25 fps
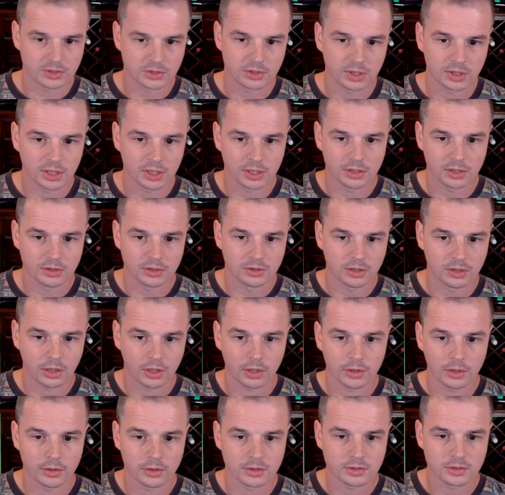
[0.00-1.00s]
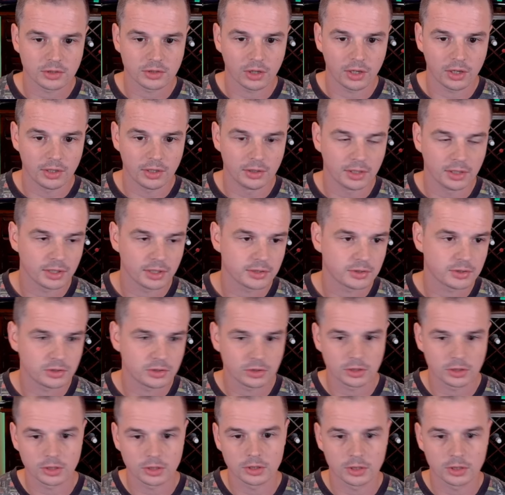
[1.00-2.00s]
die to this guy next
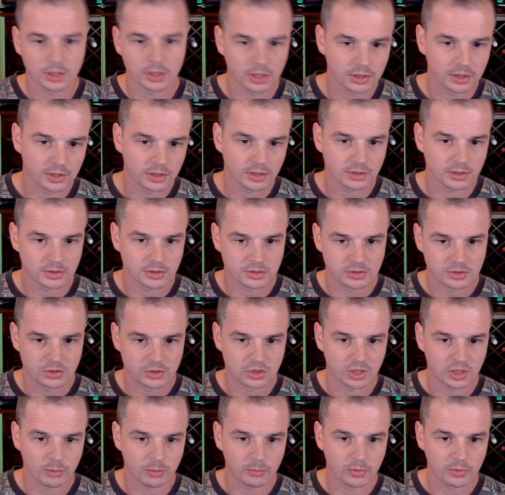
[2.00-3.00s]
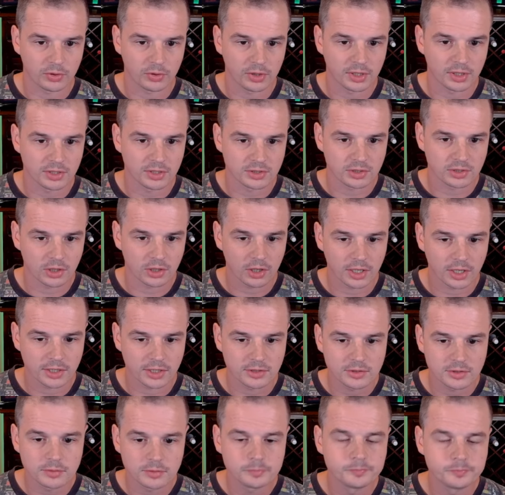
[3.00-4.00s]
turn, and they just chump with these
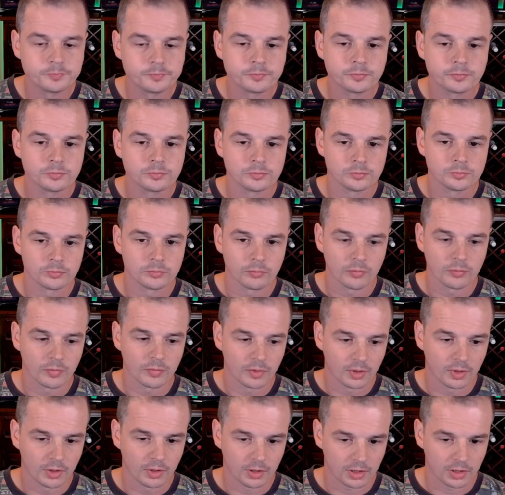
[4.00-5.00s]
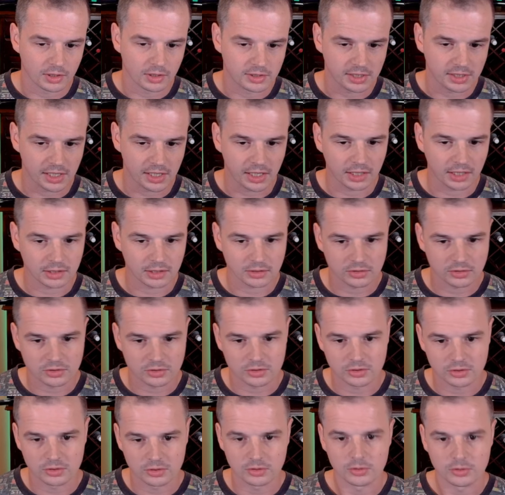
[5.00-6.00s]
guys. Attack,
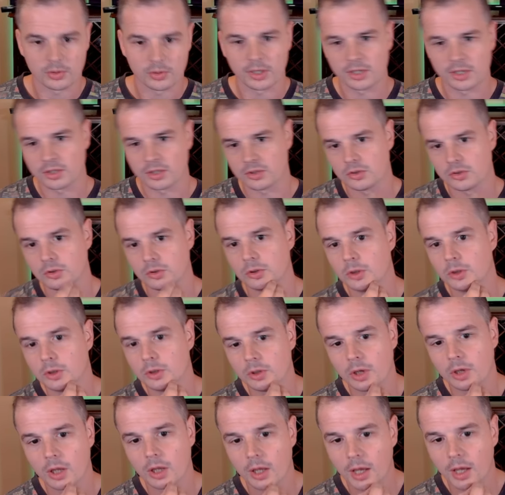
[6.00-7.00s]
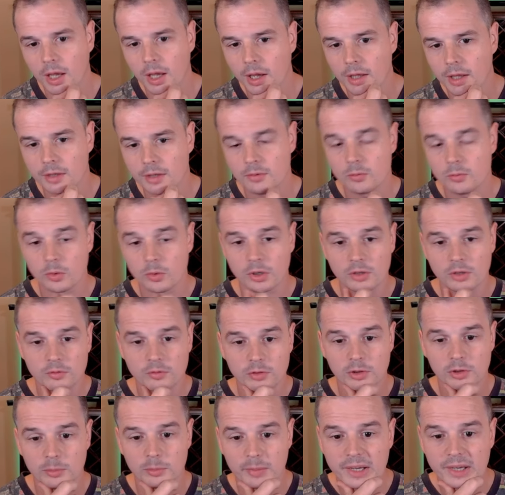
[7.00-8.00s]
creature's gone, and we're in
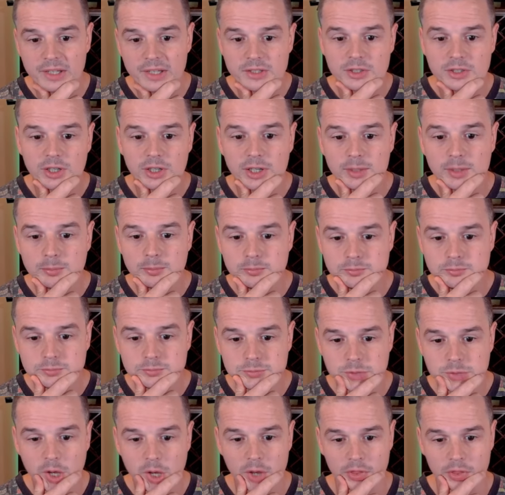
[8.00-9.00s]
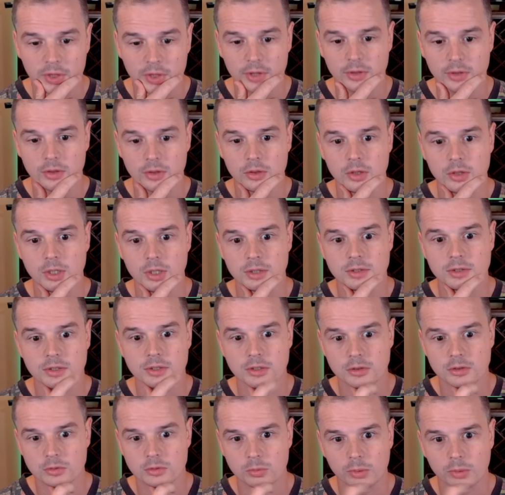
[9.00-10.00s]
for a bad time. So I think this
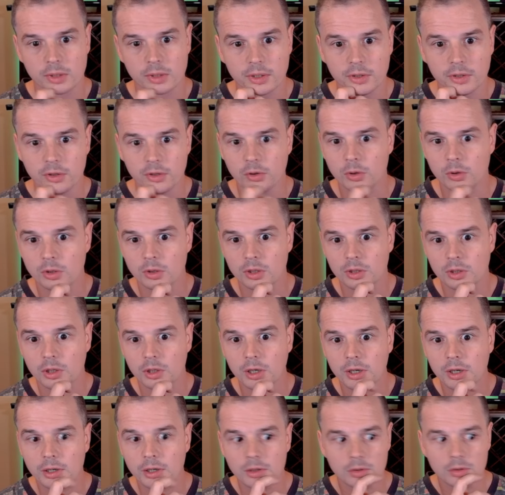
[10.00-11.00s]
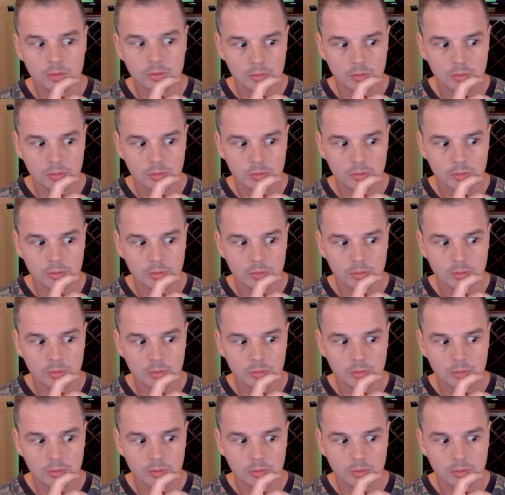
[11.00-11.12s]
is really the only line.